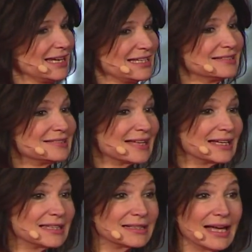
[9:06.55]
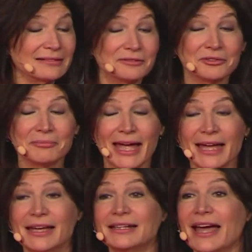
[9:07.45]
inside the classroom
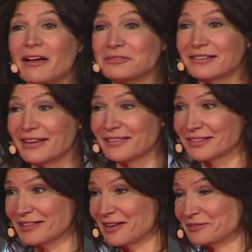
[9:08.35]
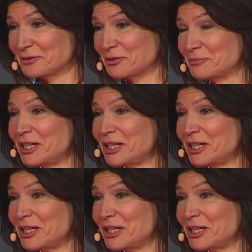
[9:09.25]
and outside the classroom.